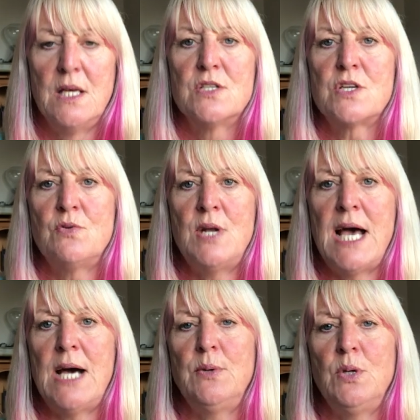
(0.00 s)
So
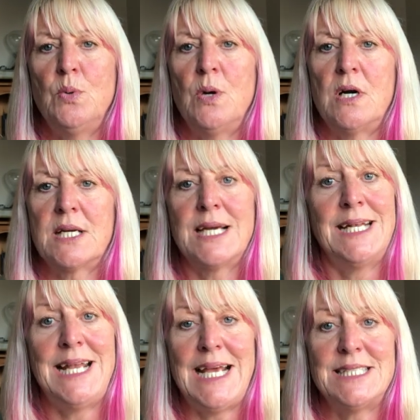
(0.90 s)
now you are
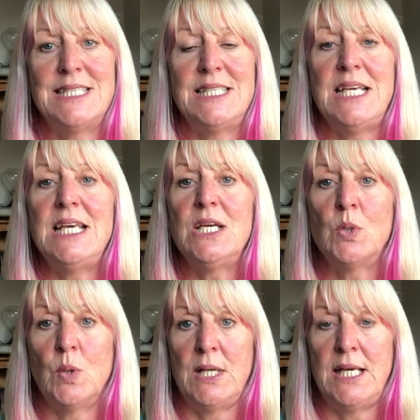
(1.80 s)
connected
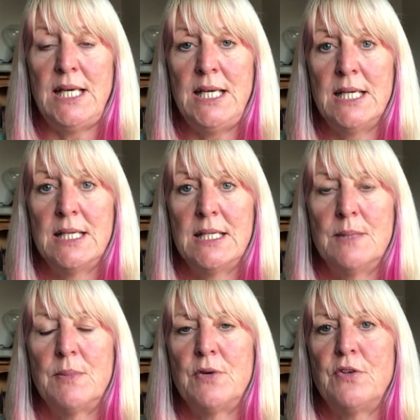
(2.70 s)
equally,
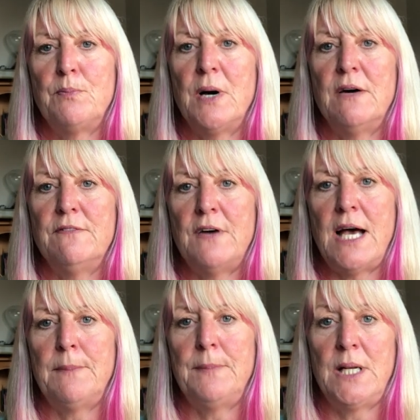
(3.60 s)
both above
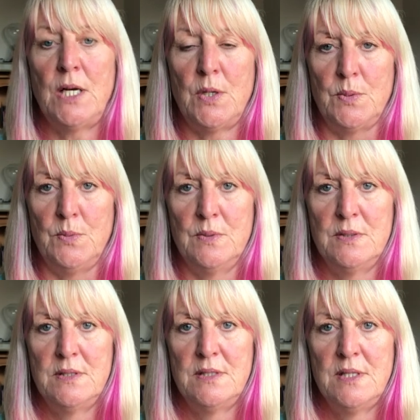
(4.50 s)
and below,
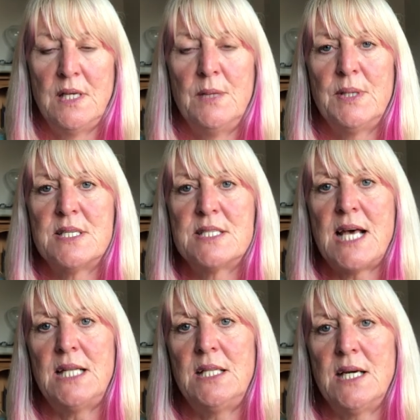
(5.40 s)
because
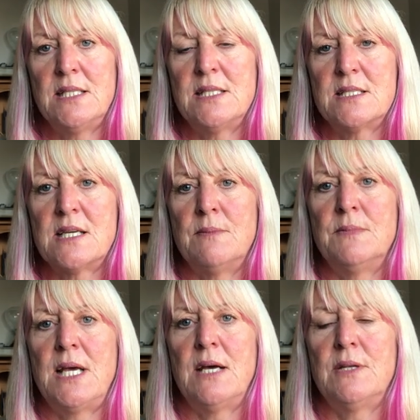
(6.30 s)
that light that's come
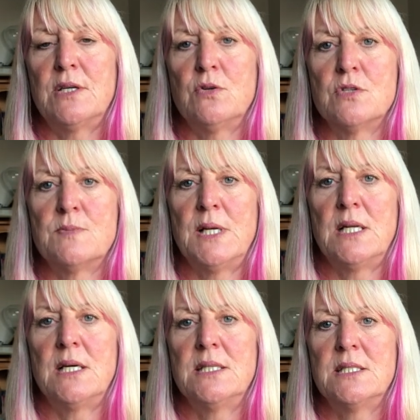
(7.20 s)
down, that cosmic
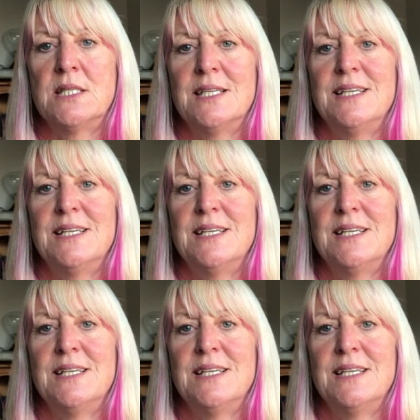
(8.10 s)
light,